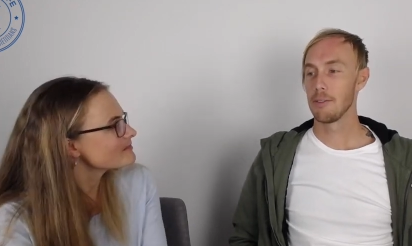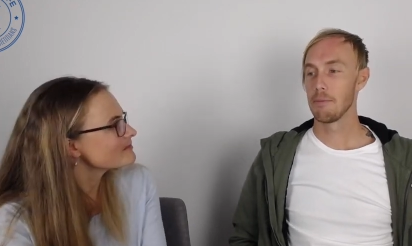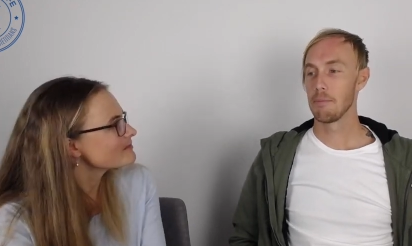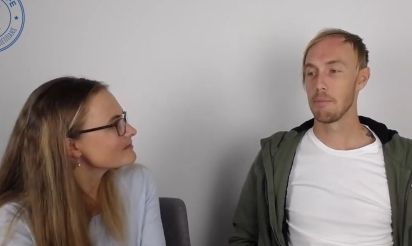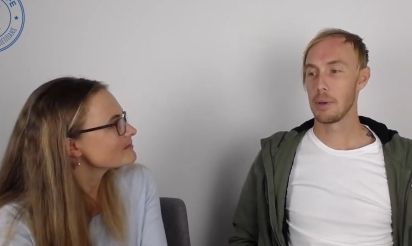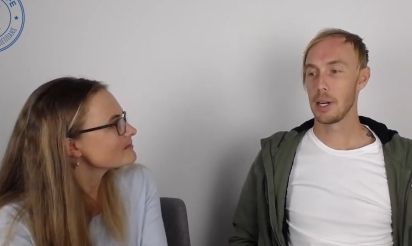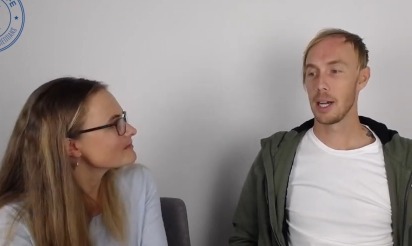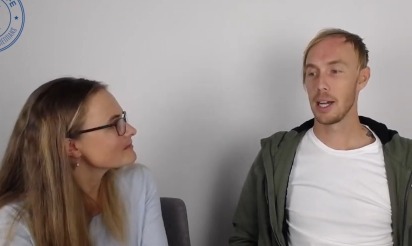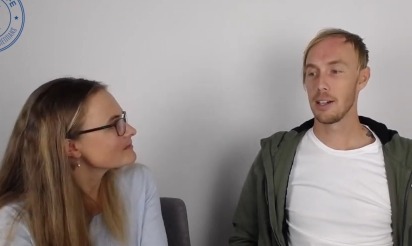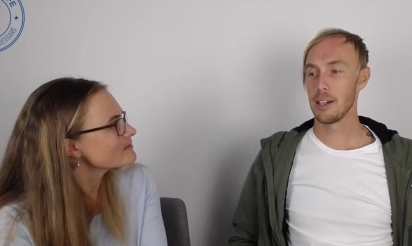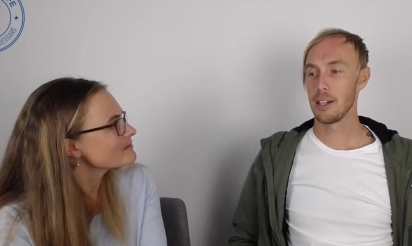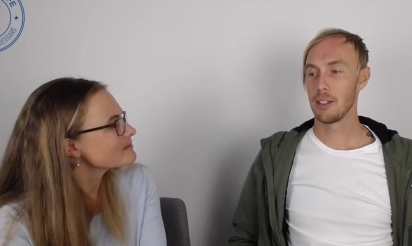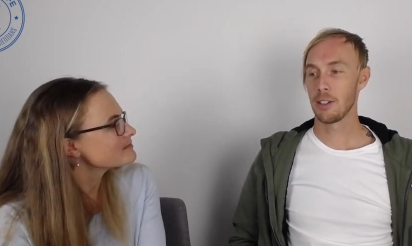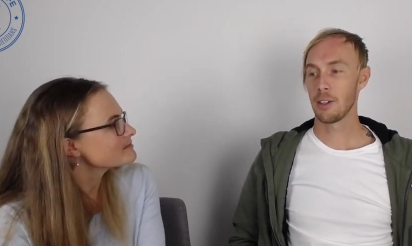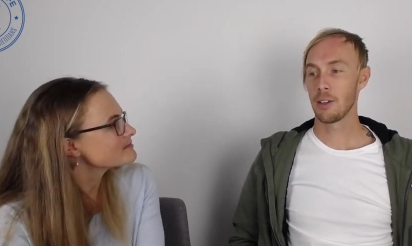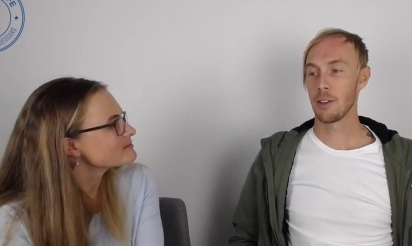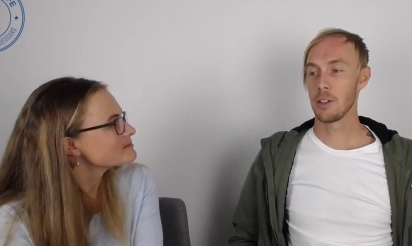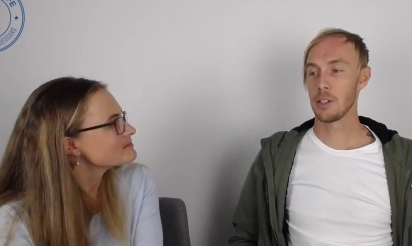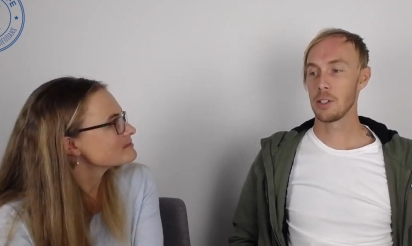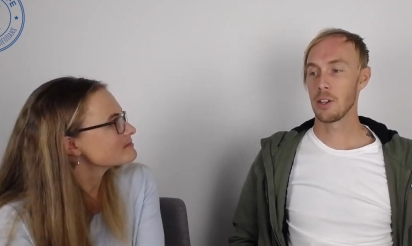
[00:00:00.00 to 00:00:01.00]
Speaker 1: But a lot
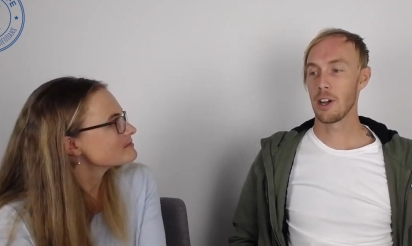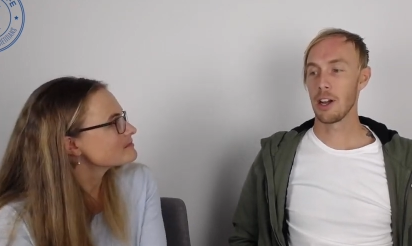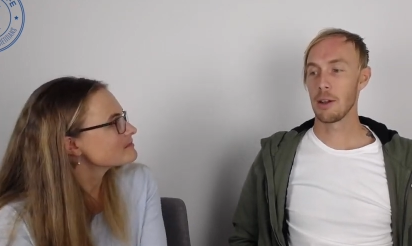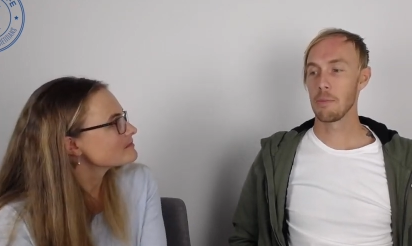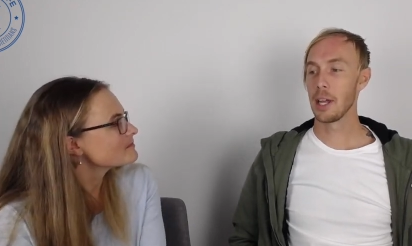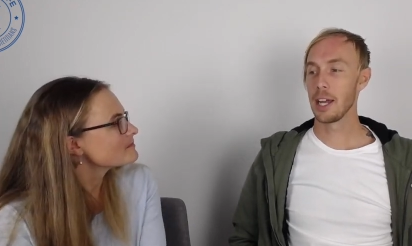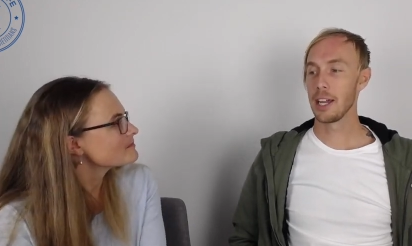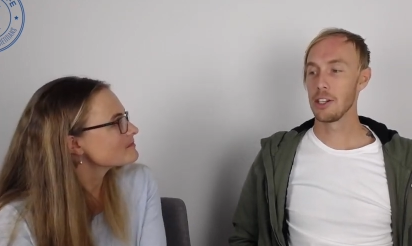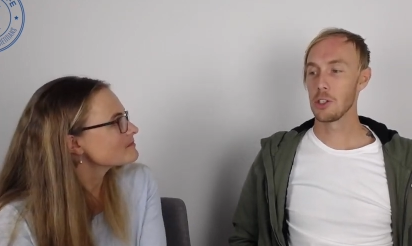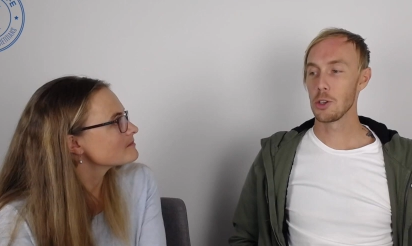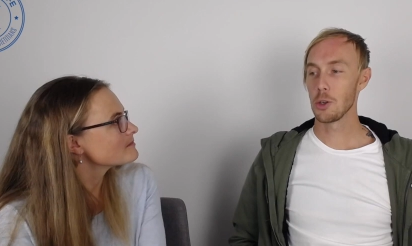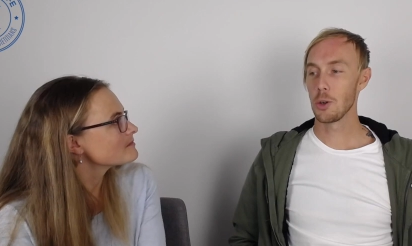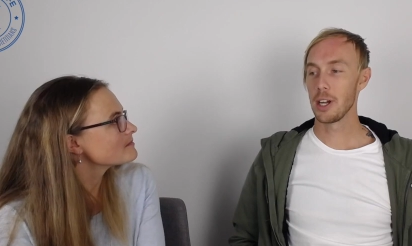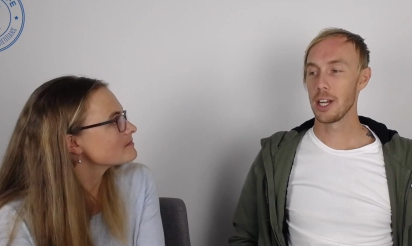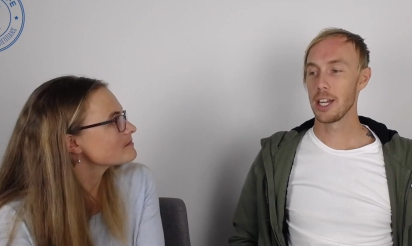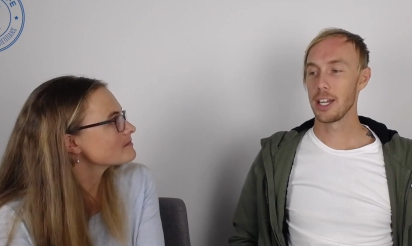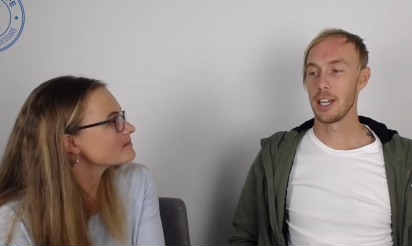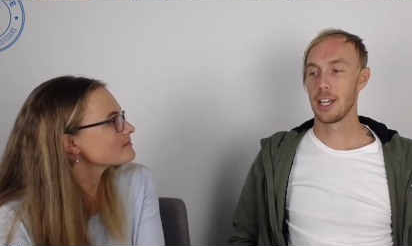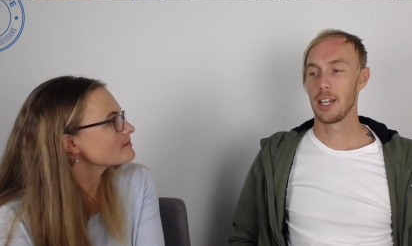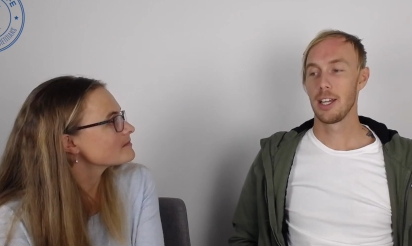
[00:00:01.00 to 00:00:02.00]
of the time they
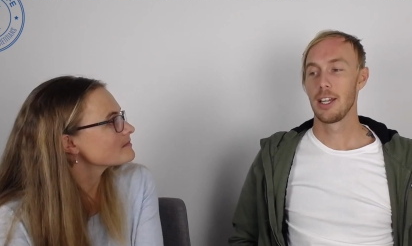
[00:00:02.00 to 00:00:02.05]
enjoy